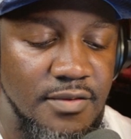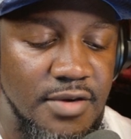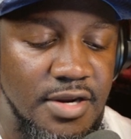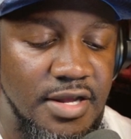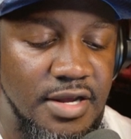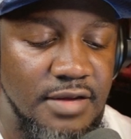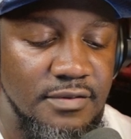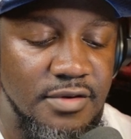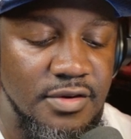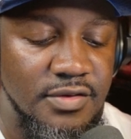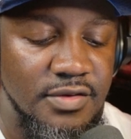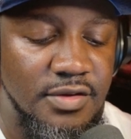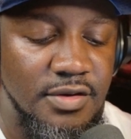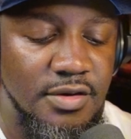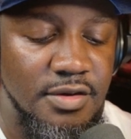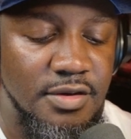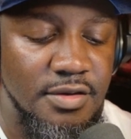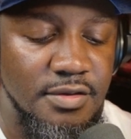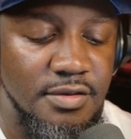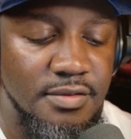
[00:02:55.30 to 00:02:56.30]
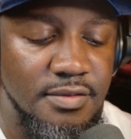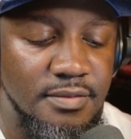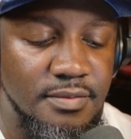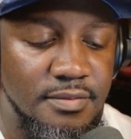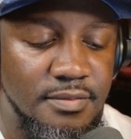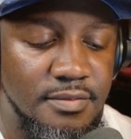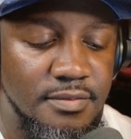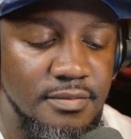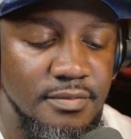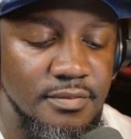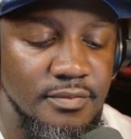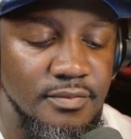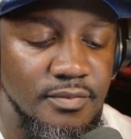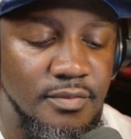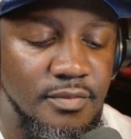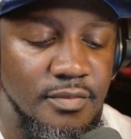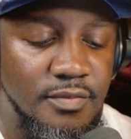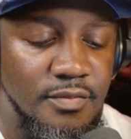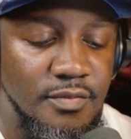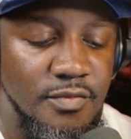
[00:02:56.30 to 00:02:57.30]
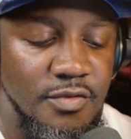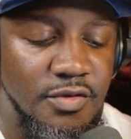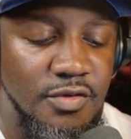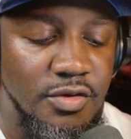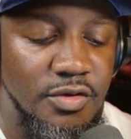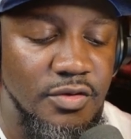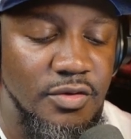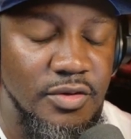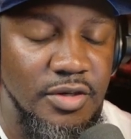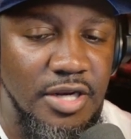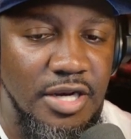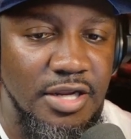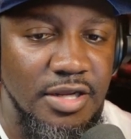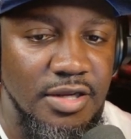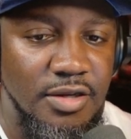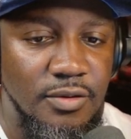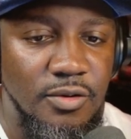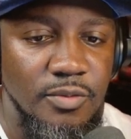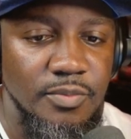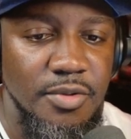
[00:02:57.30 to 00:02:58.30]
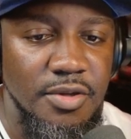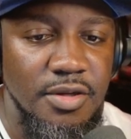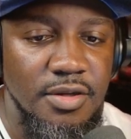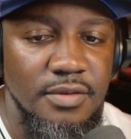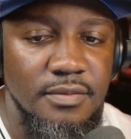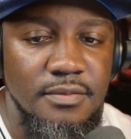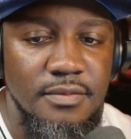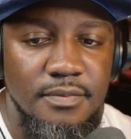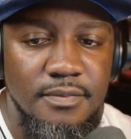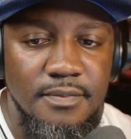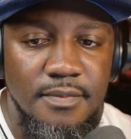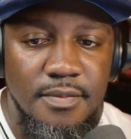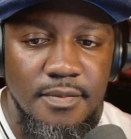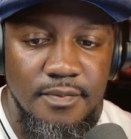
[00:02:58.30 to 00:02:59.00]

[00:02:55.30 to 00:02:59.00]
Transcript: I already have it installed, so you're gonna click Open.